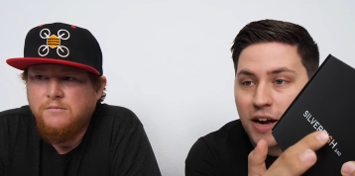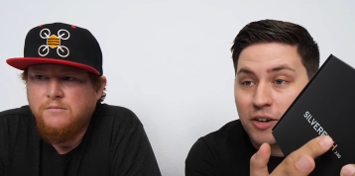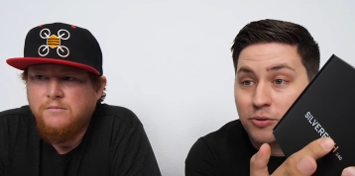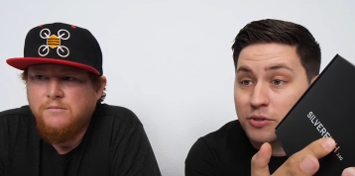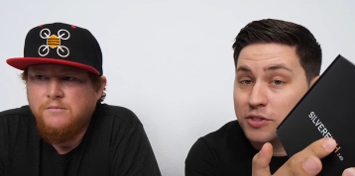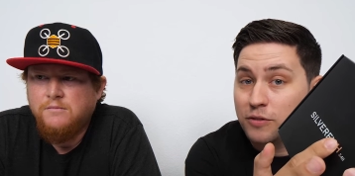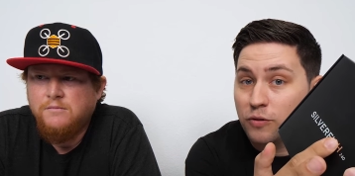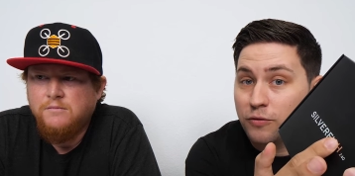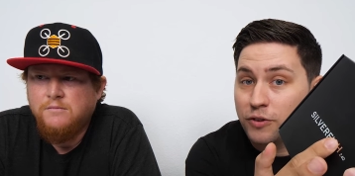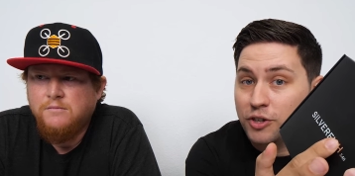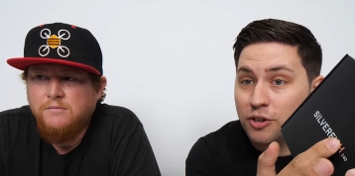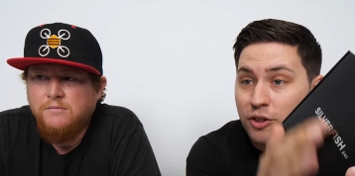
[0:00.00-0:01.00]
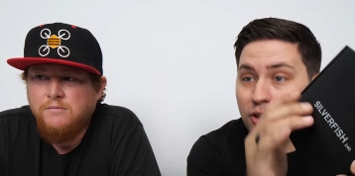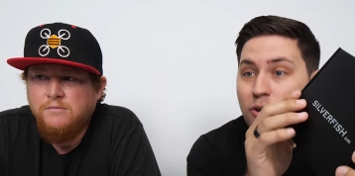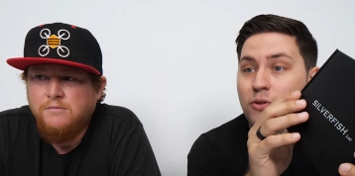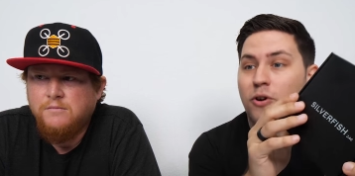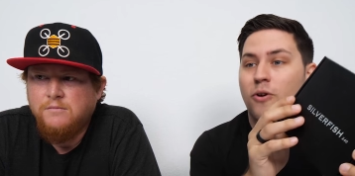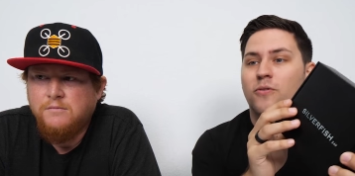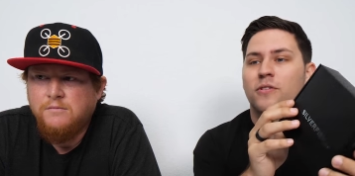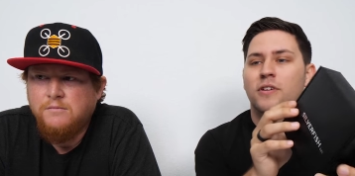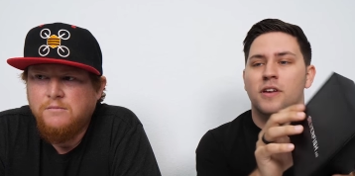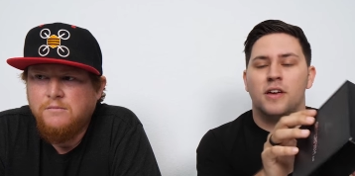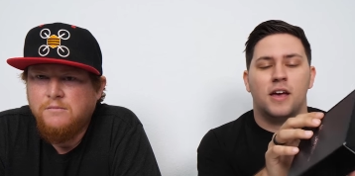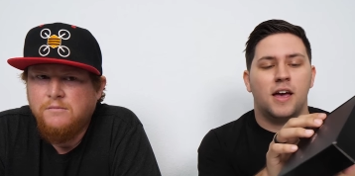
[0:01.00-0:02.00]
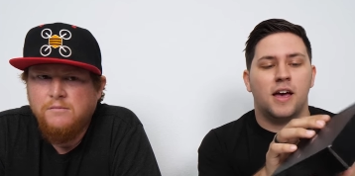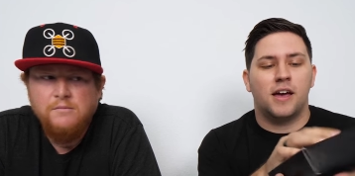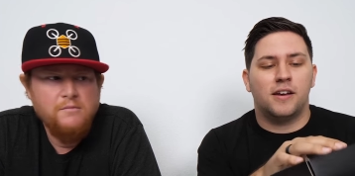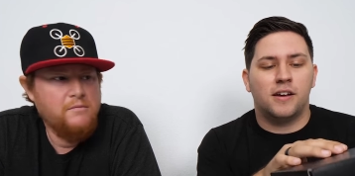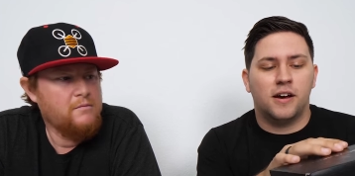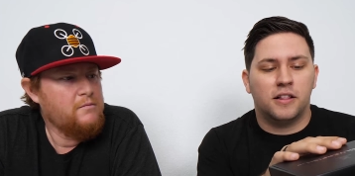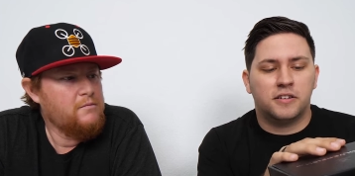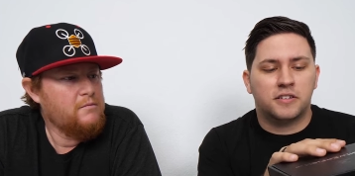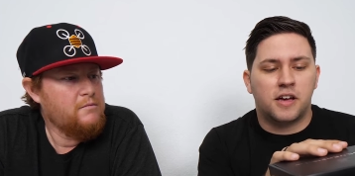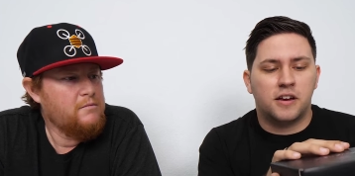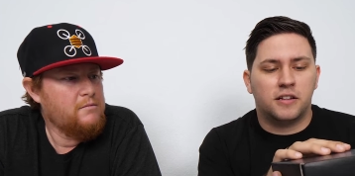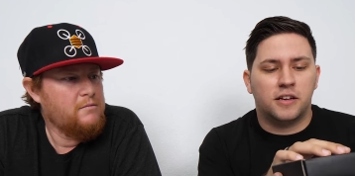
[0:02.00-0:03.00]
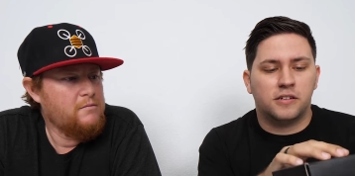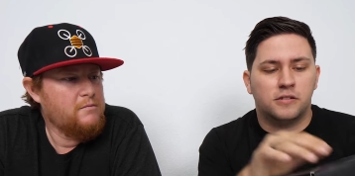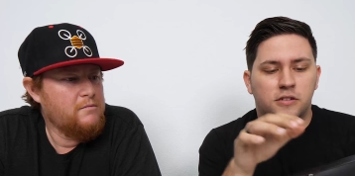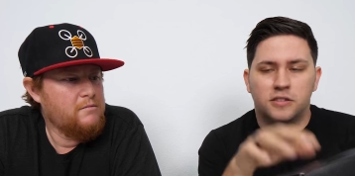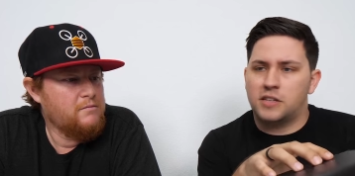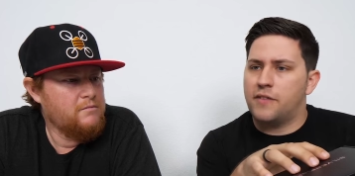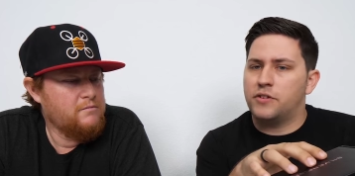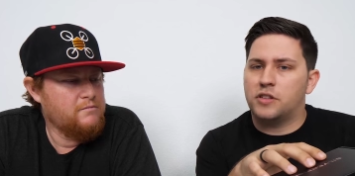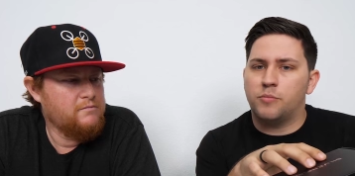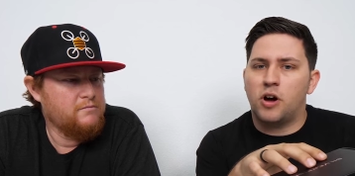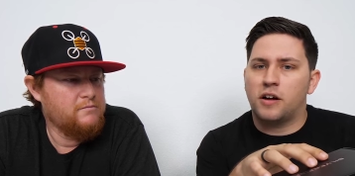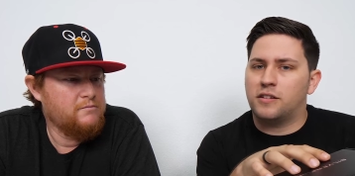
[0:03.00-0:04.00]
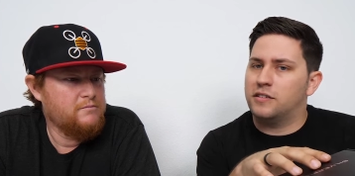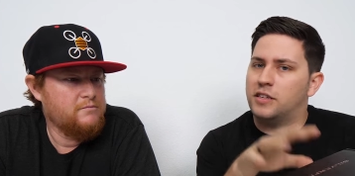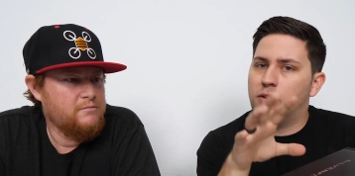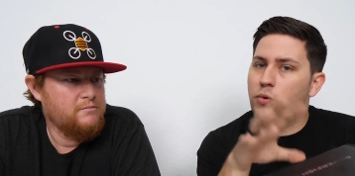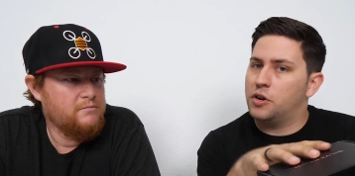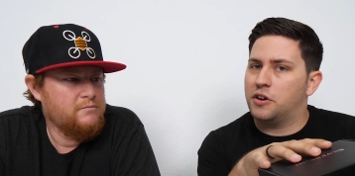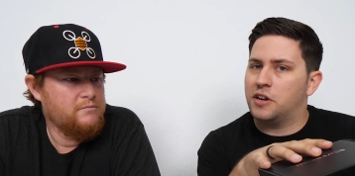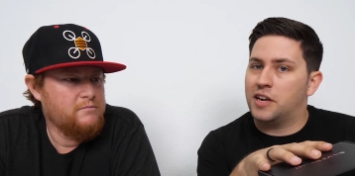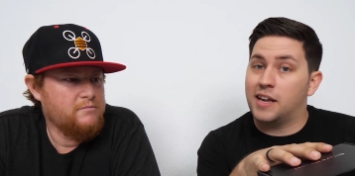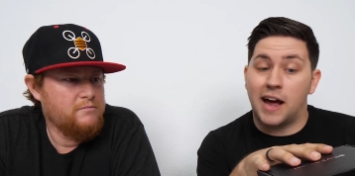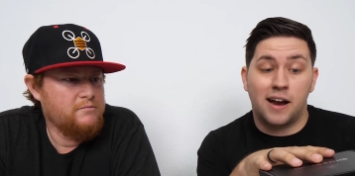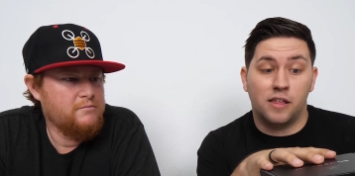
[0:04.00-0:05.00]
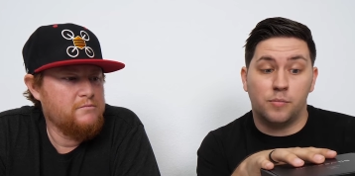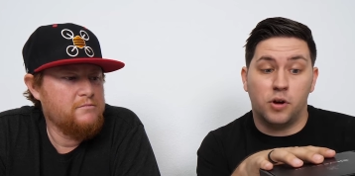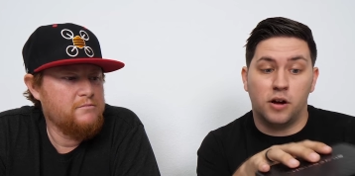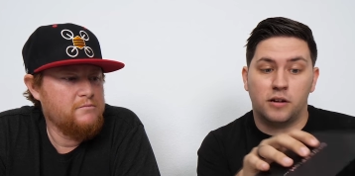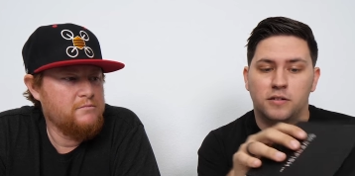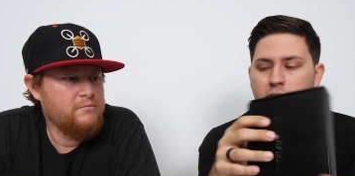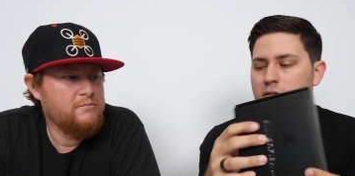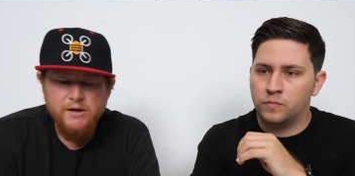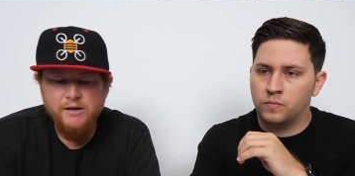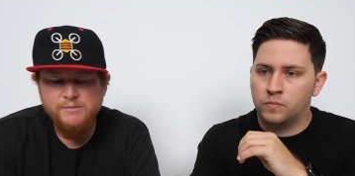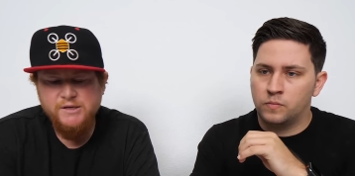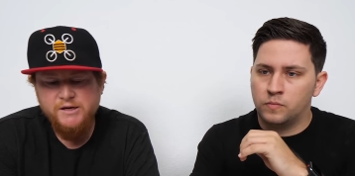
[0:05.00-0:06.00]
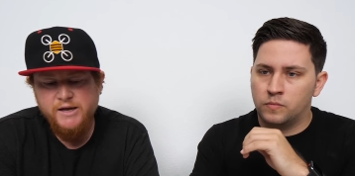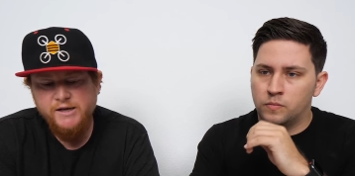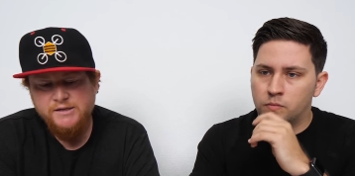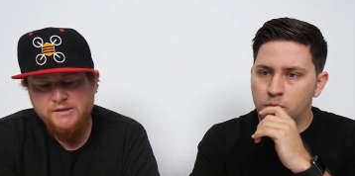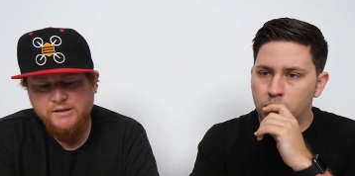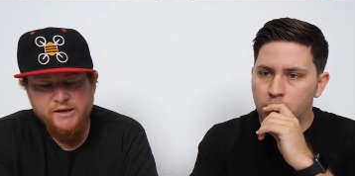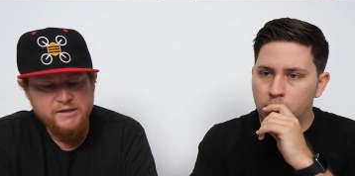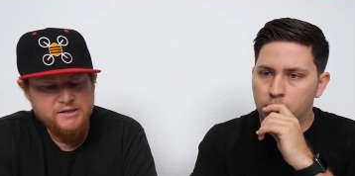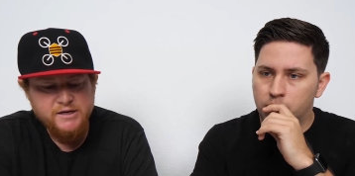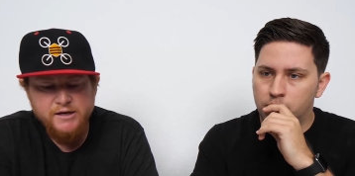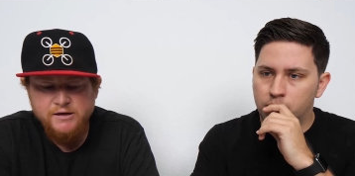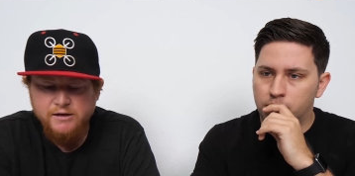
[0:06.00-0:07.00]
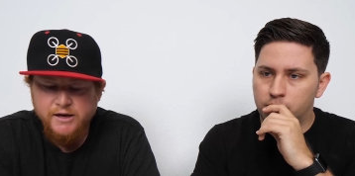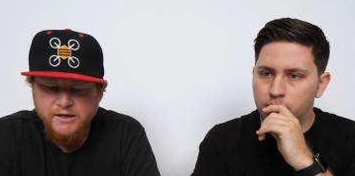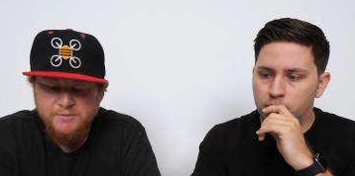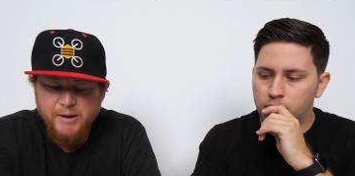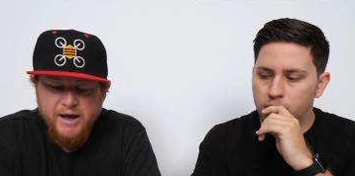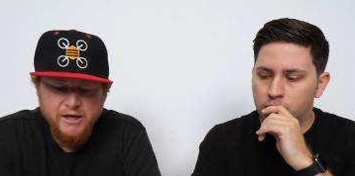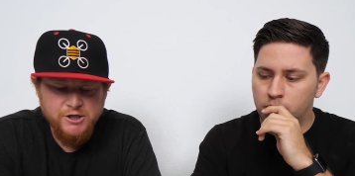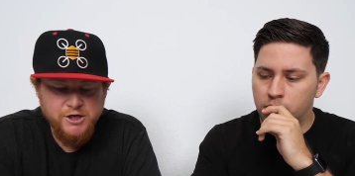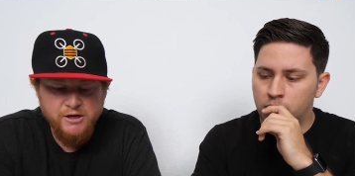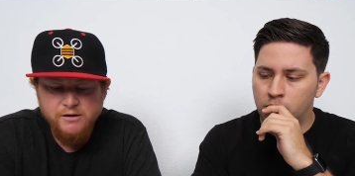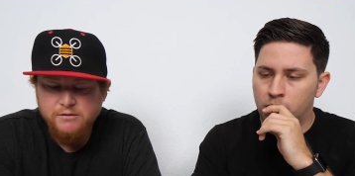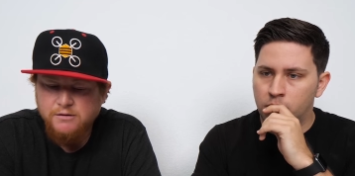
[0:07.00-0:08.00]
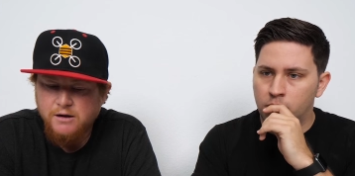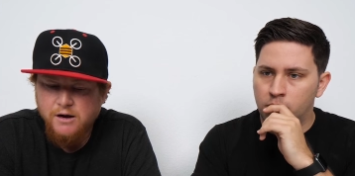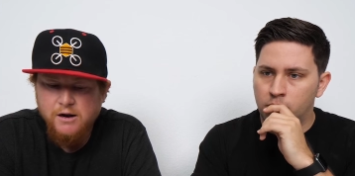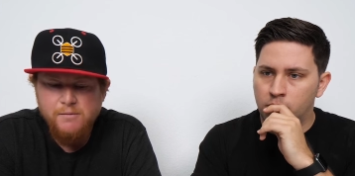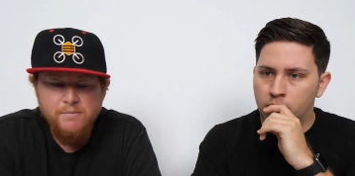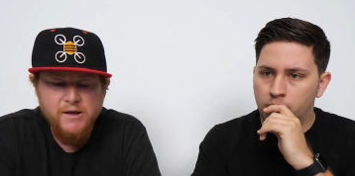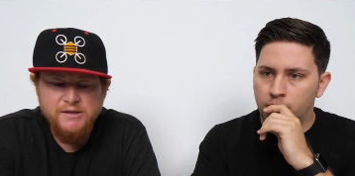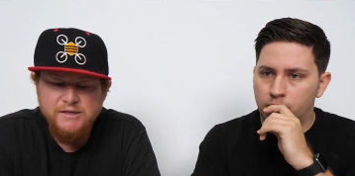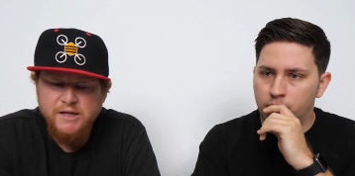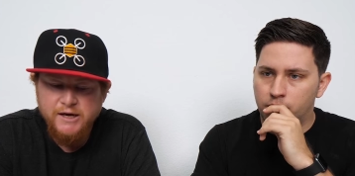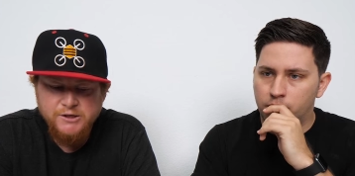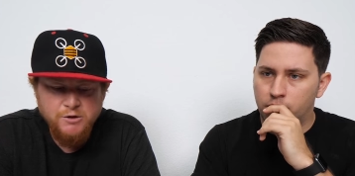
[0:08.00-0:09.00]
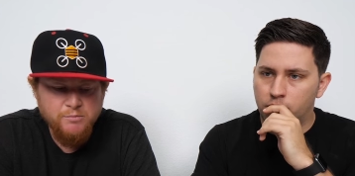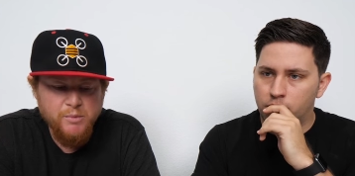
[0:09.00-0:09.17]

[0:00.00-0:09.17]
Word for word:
Speaker 1: actual silverfish logo. And uh, let's kind of like just dive into the box and see what you're gonna get out of the box. It
Speaker 2: comes in a nice, like you said, nice packaging. Um, it's not too